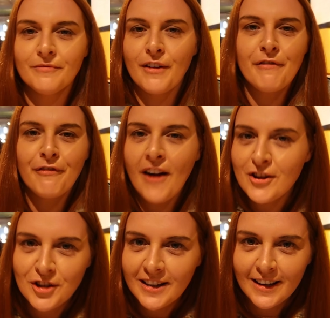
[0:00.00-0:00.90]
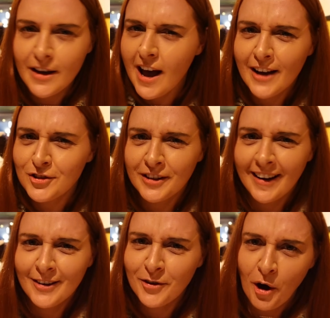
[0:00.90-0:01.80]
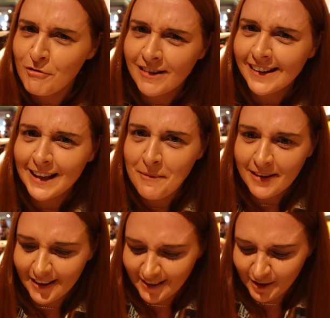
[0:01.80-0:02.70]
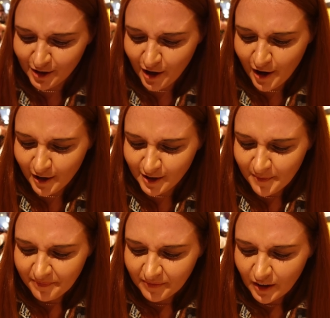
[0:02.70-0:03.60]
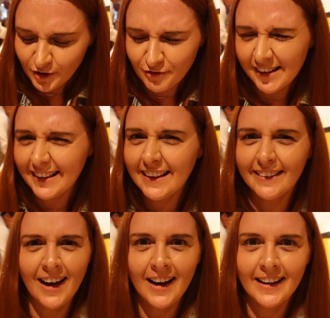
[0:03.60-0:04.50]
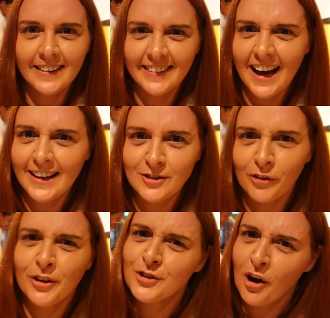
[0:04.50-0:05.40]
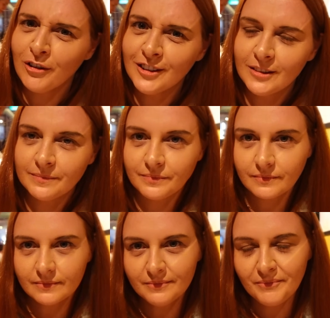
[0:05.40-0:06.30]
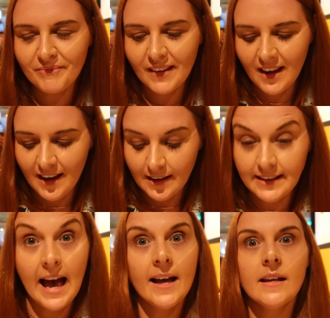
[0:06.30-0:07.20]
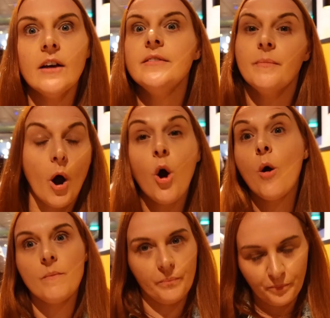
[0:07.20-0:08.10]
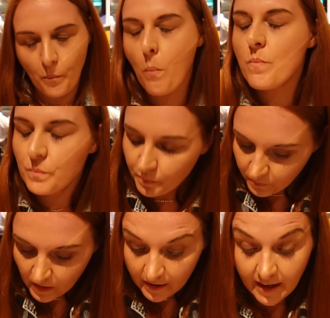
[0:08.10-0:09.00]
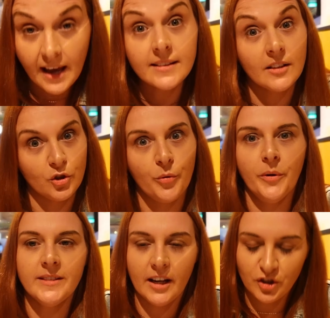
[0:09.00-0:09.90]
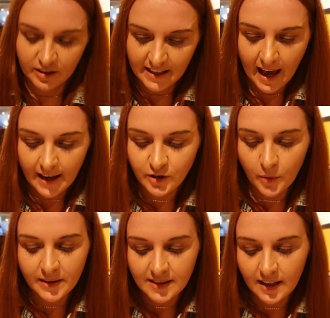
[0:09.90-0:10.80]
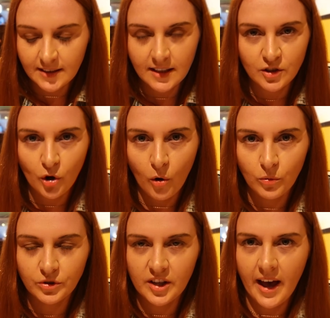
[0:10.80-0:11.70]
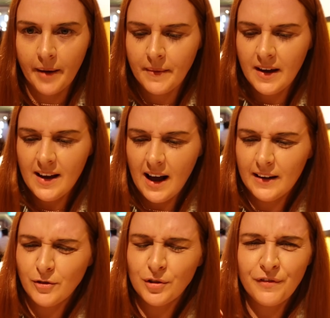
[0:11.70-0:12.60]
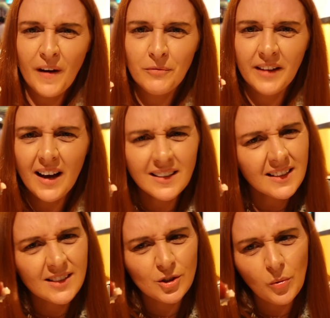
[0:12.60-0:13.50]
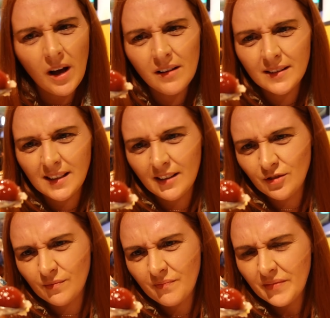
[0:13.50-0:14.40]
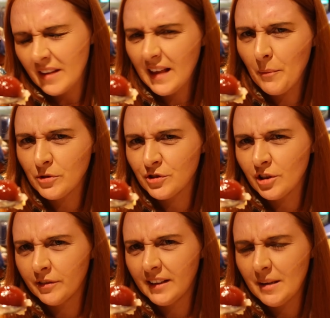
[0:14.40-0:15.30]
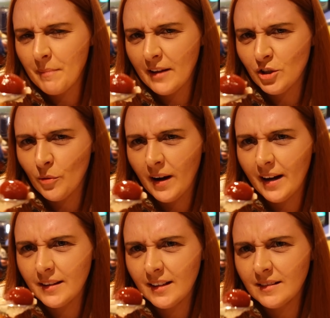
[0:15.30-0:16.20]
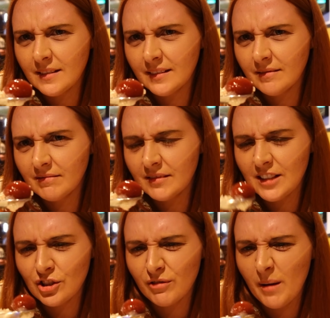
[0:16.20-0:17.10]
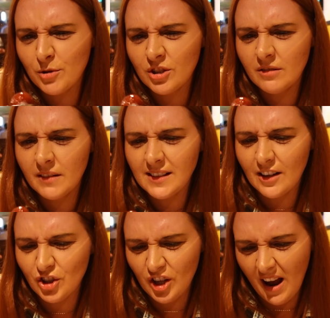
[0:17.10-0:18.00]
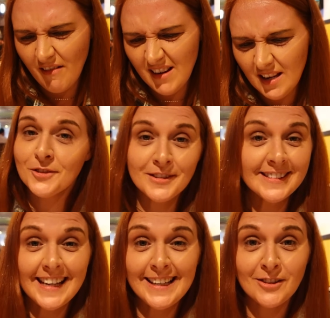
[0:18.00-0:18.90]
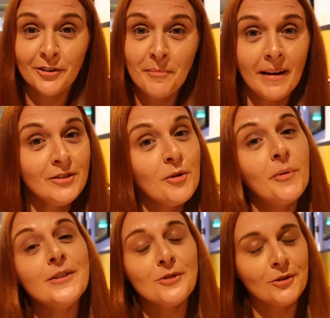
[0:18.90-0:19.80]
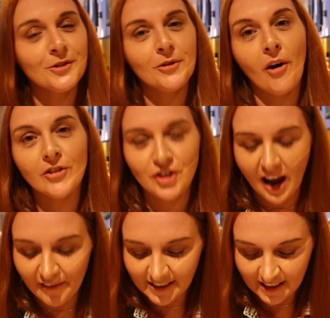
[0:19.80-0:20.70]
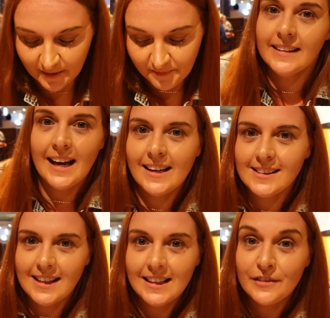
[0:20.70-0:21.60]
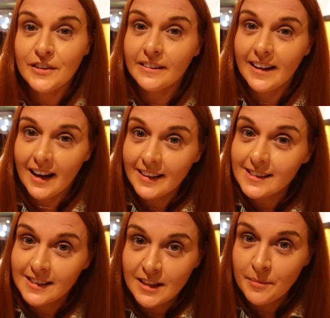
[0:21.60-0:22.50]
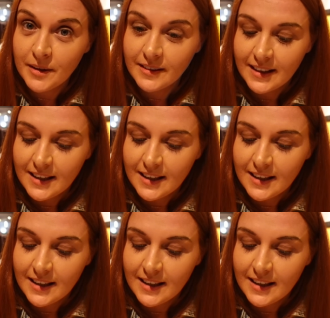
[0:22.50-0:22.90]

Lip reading: refreshing as you can go really with a dessert. It's really light on the tongue. Is it cold? I know because it said rice pudding. Yes, that's a good point actually. Yeah, no, it is cold. Yeah, and I've just found that in it as well. That wasn't on the menu either. Description, is that a cherry? Doesn't say it on the menu, but it's also got cherries in. Like I said, if you like cinnamon,